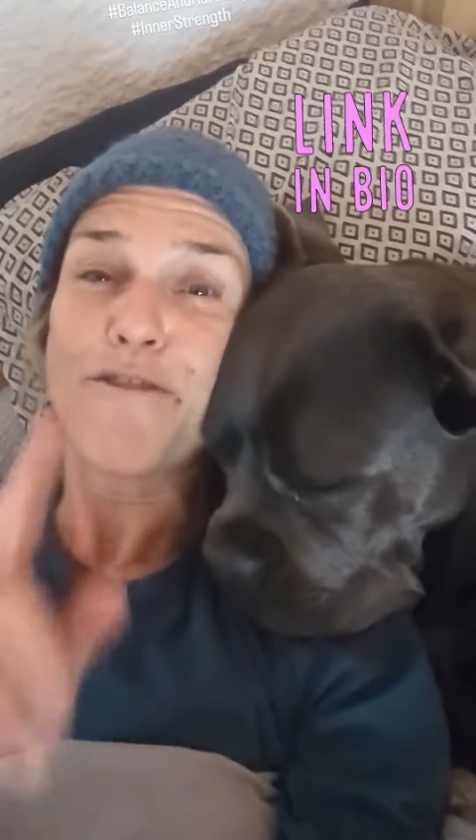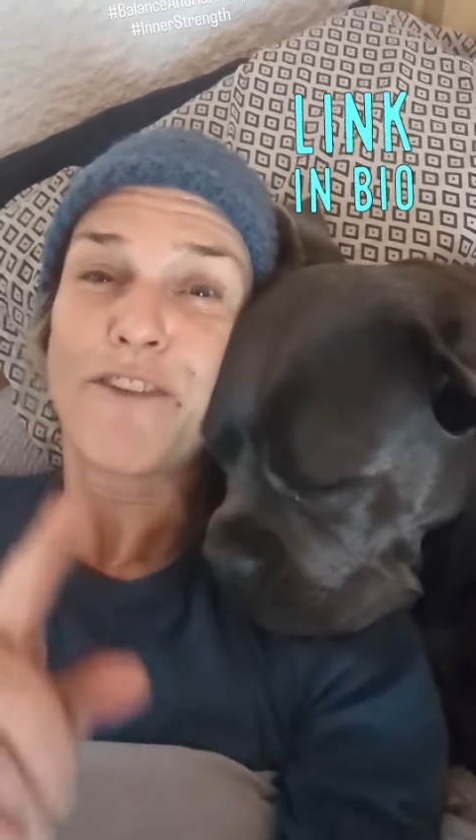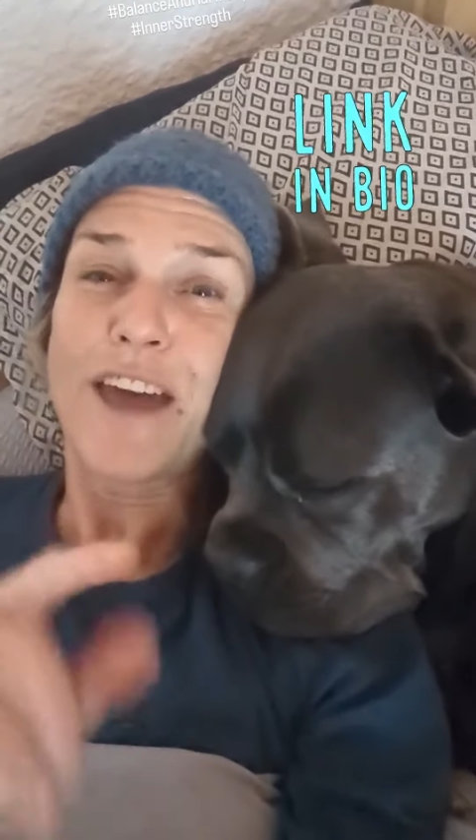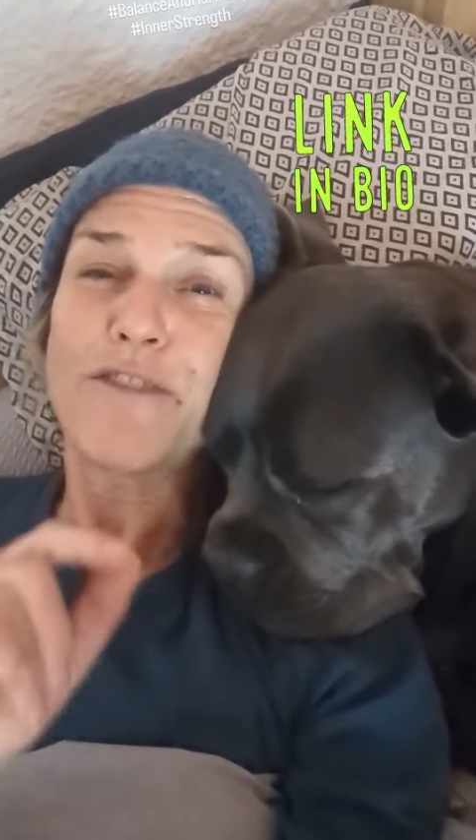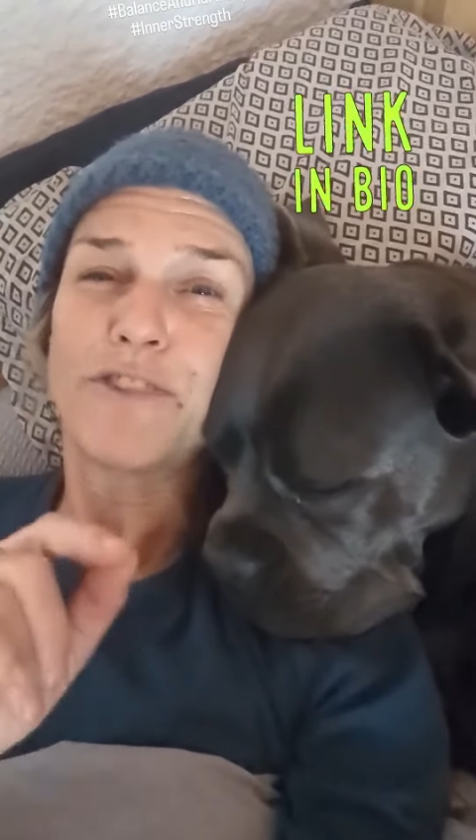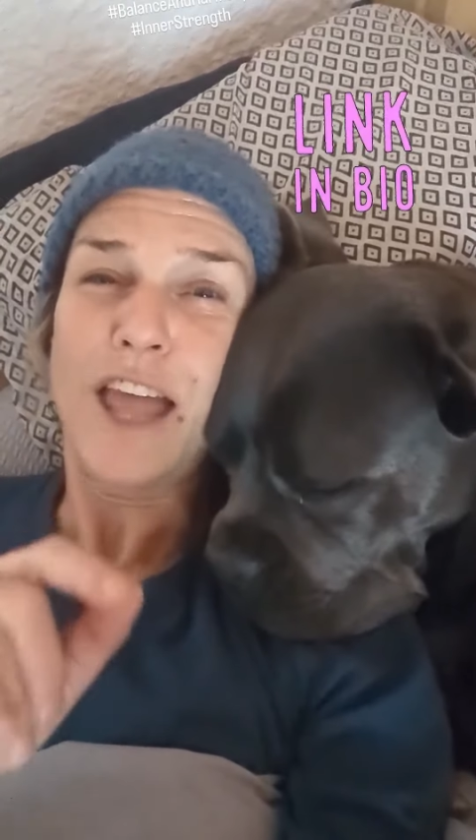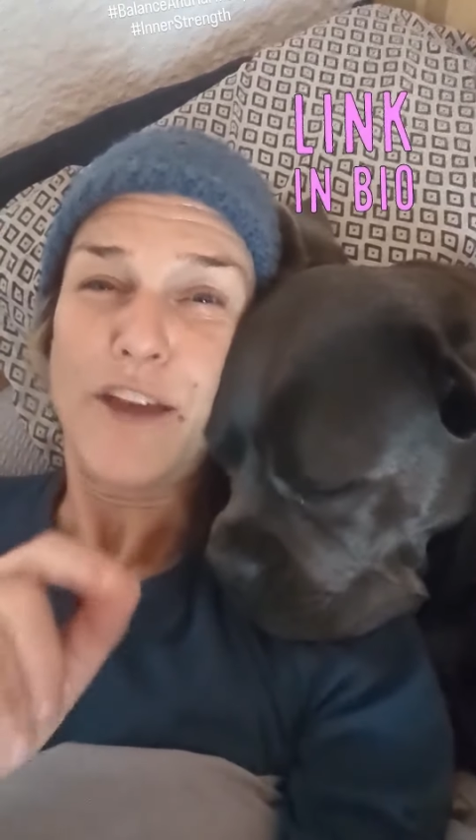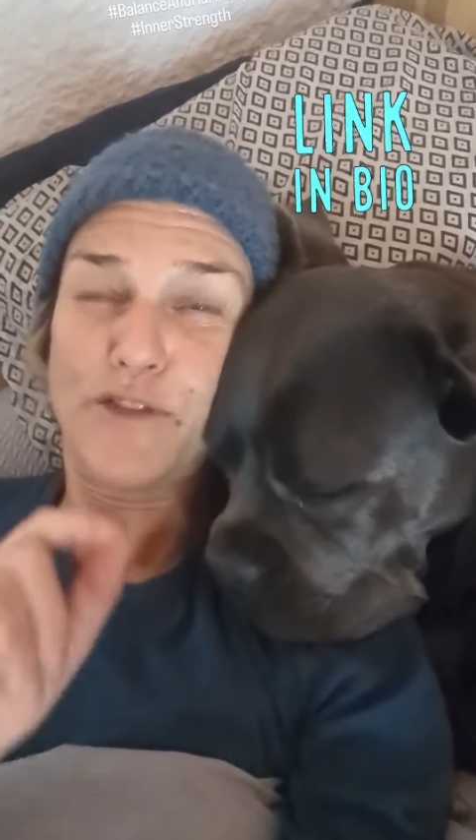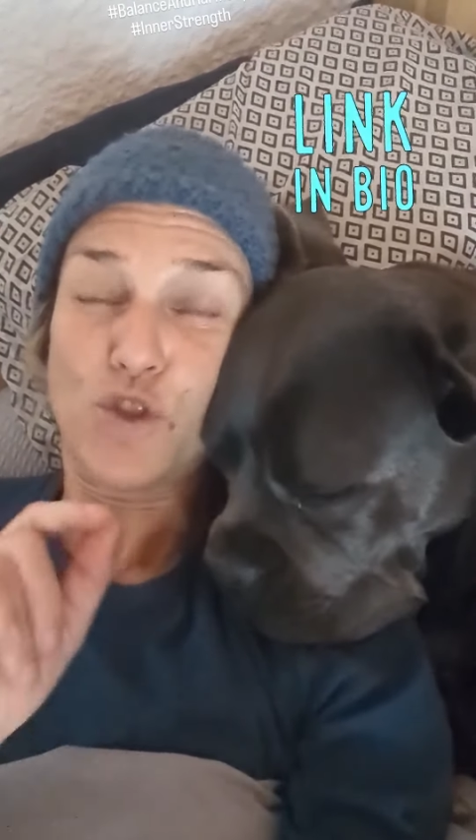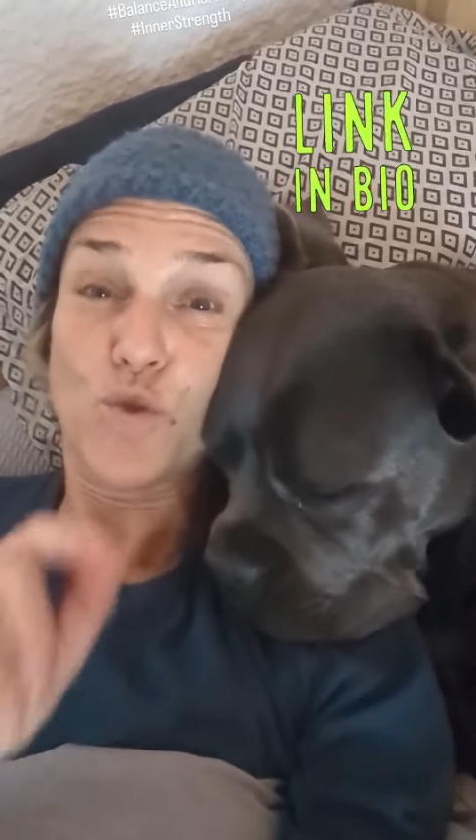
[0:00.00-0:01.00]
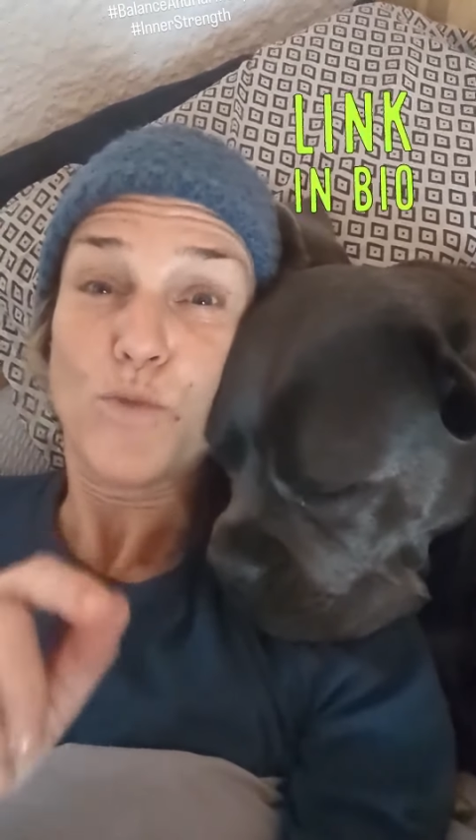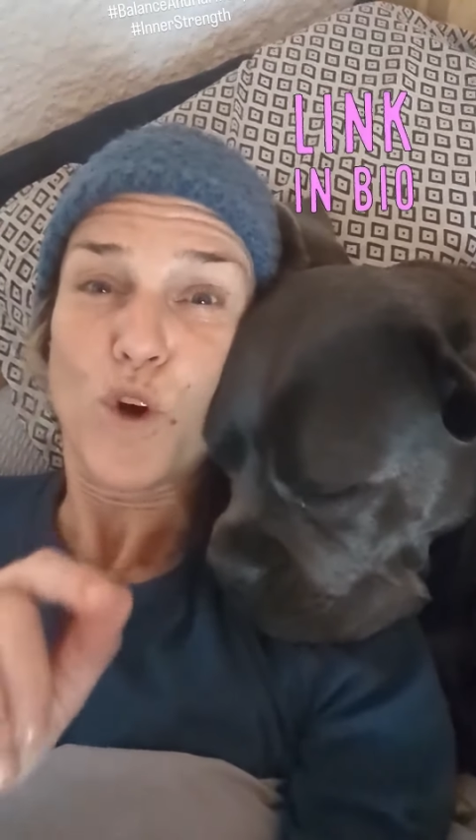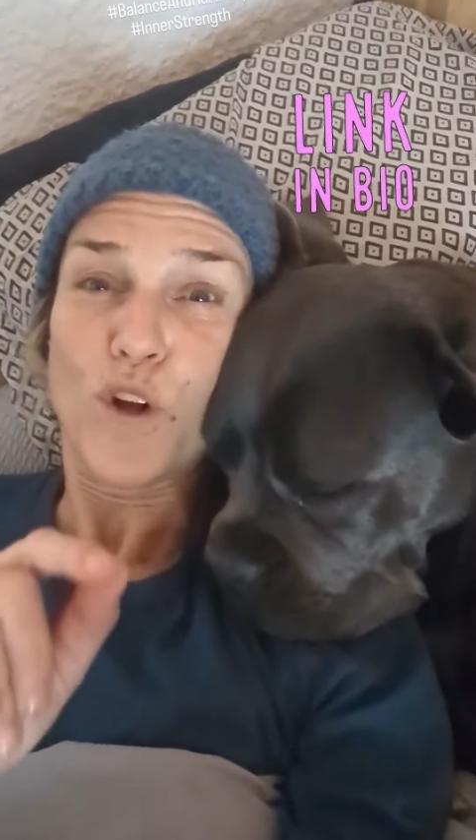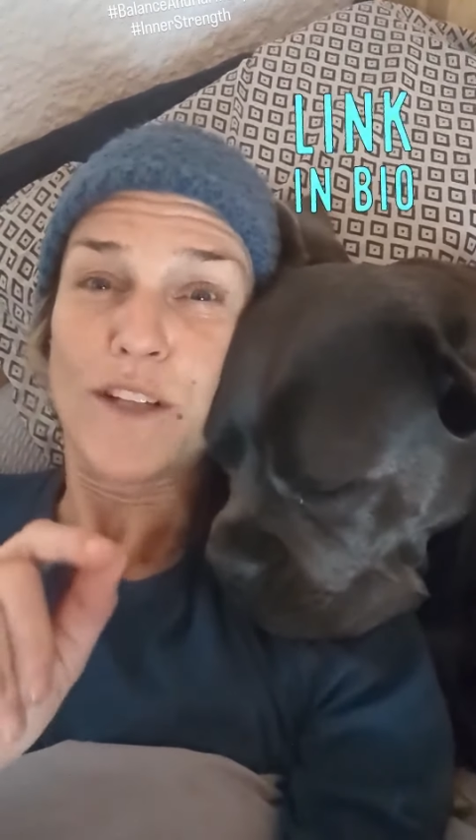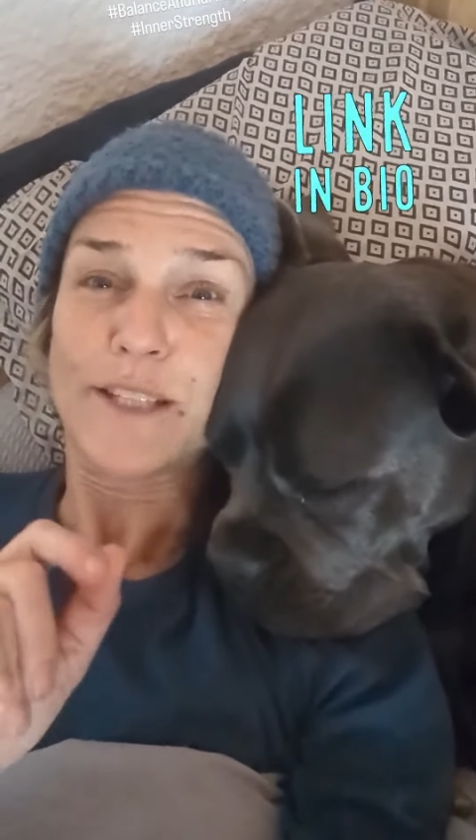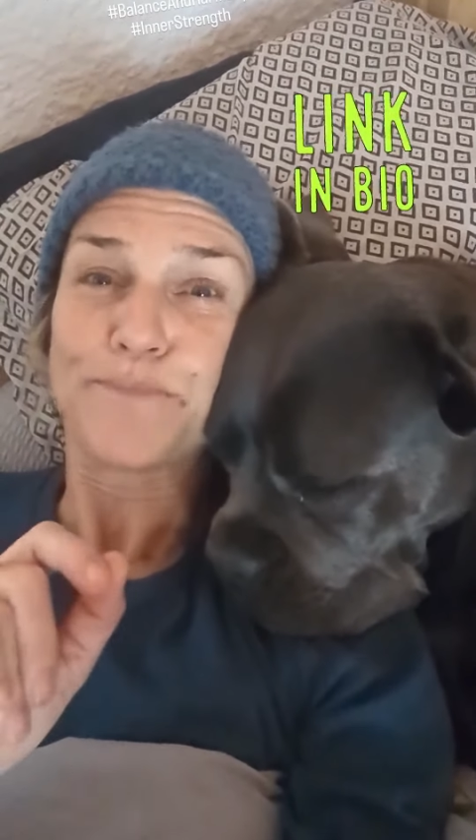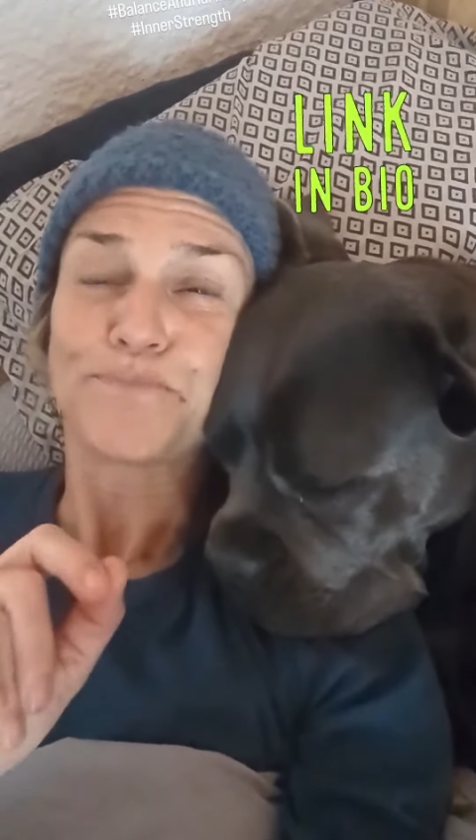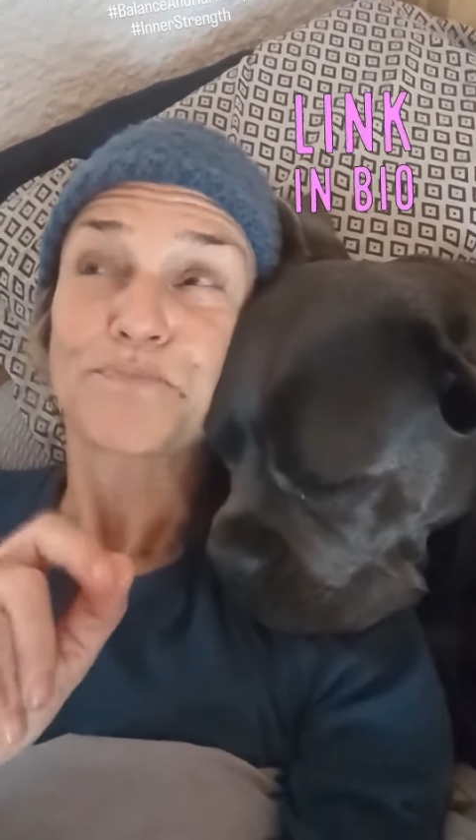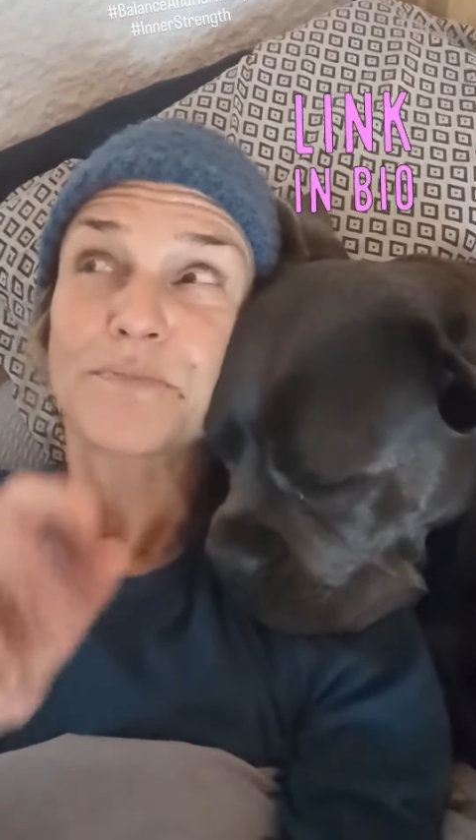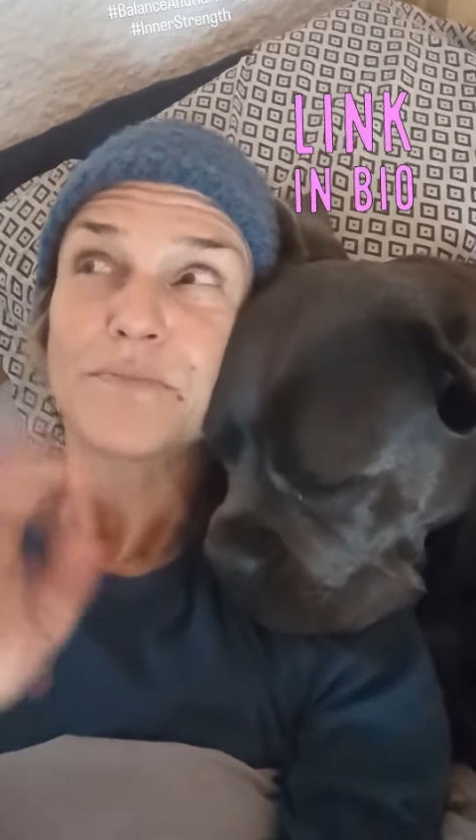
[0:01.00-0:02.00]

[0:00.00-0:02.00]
5 live Zoom calls,